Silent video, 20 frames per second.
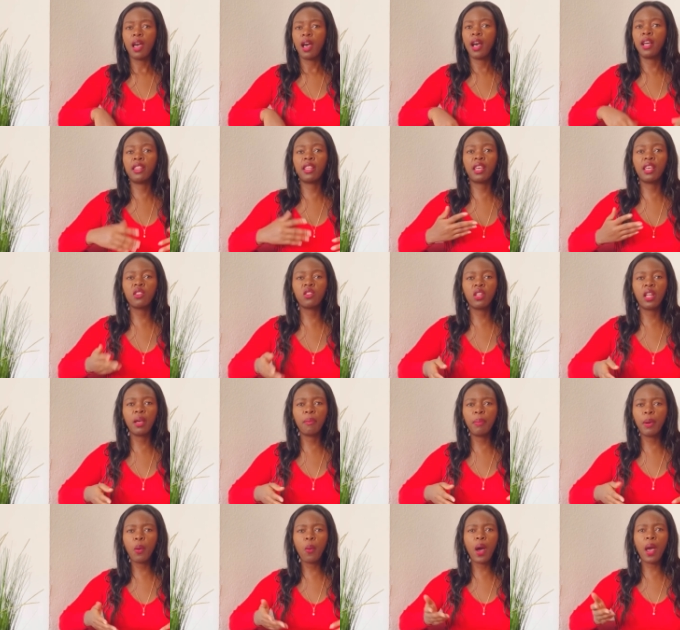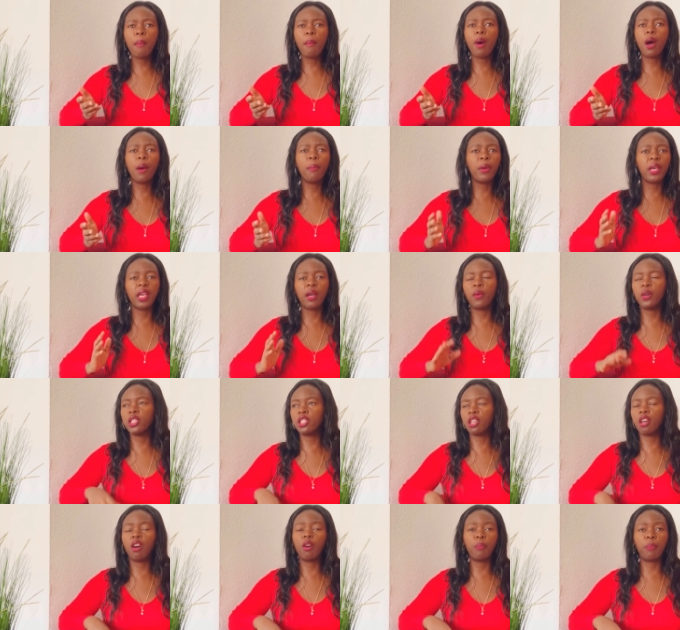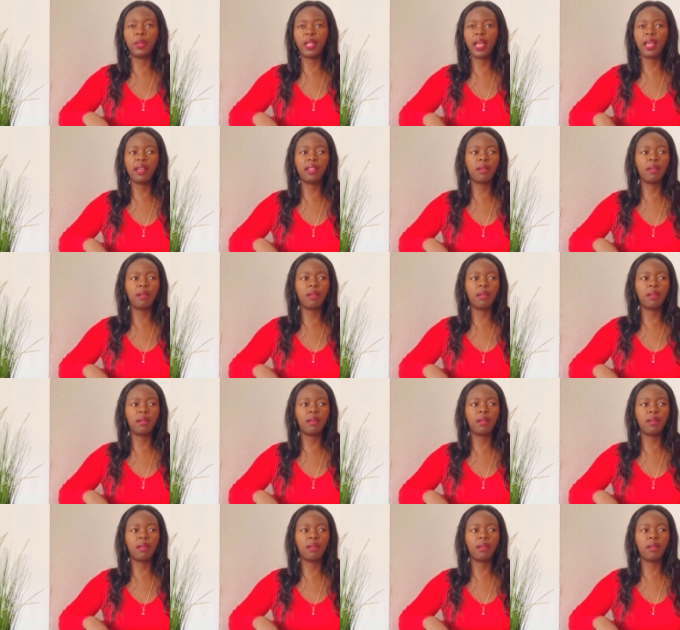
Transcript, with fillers: And the kids were like, but why, Mama? You want to come playing?